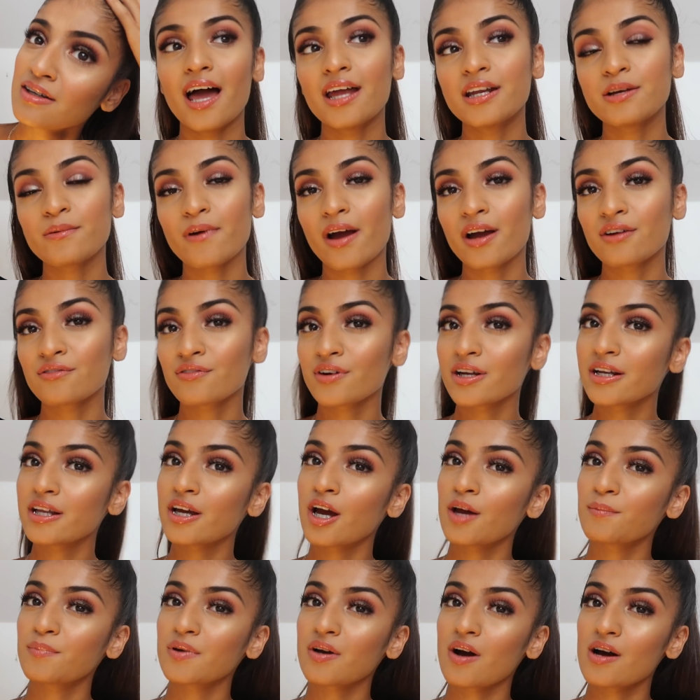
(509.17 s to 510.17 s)
Anyway, I
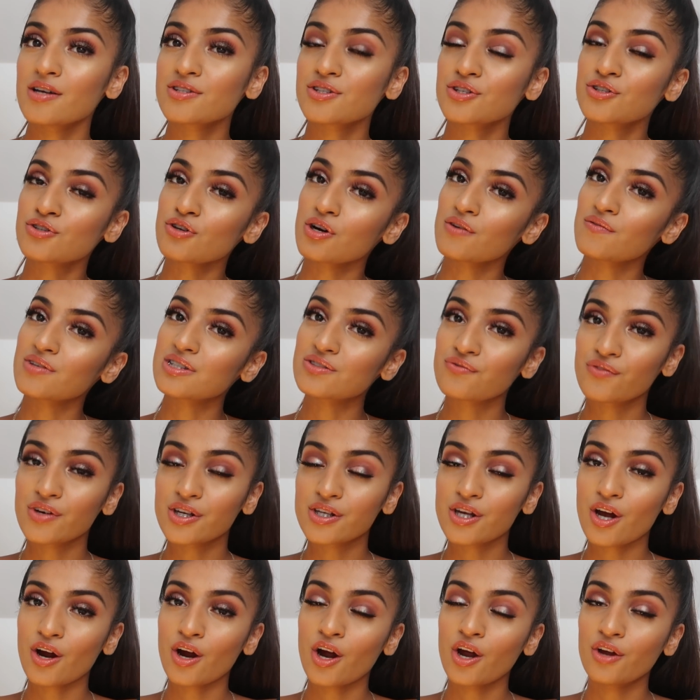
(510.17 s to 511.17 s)
really hope you guys enjoyed this
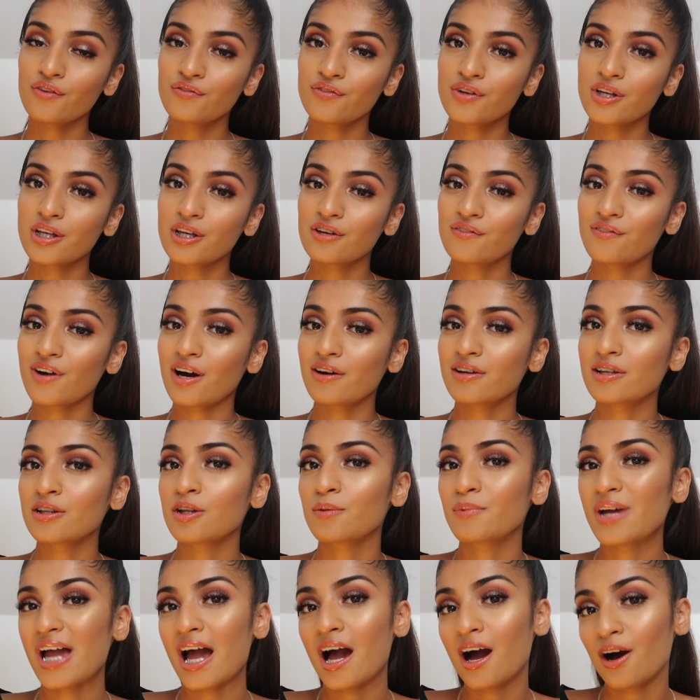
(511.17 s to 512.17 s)
video. Hopefully you found it a
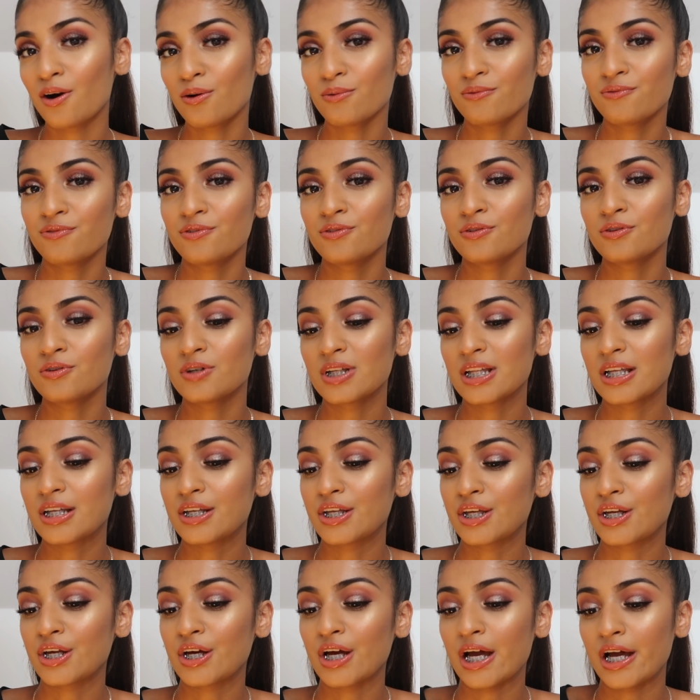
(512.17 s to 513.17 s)
little bit helpful
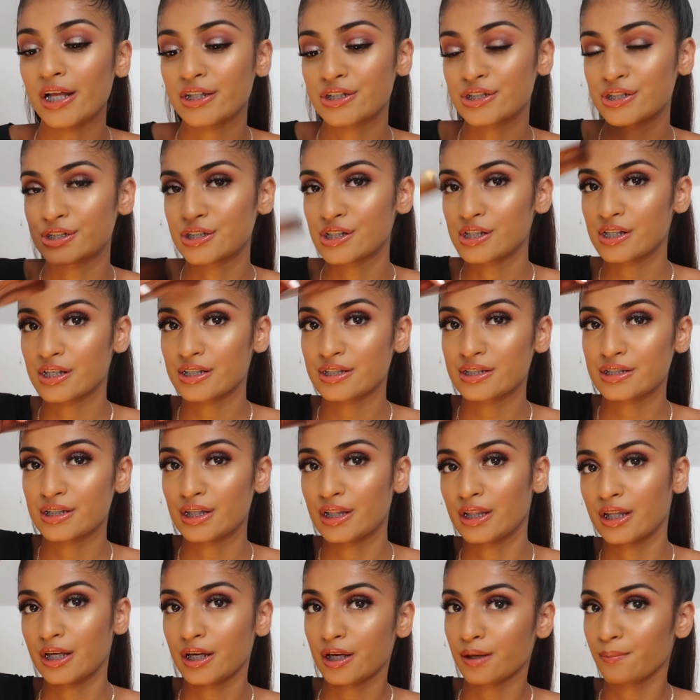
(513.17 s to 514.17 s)
and, you know, how to do that
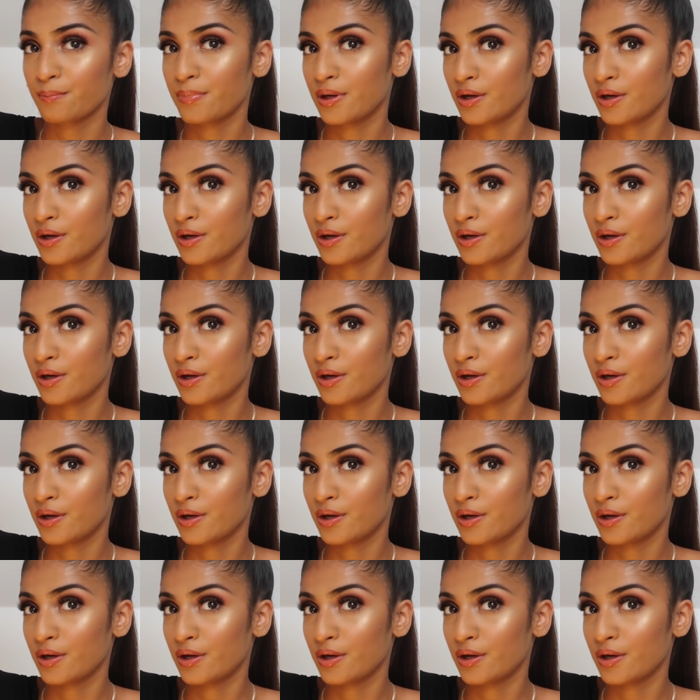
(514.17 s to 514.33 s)
sleek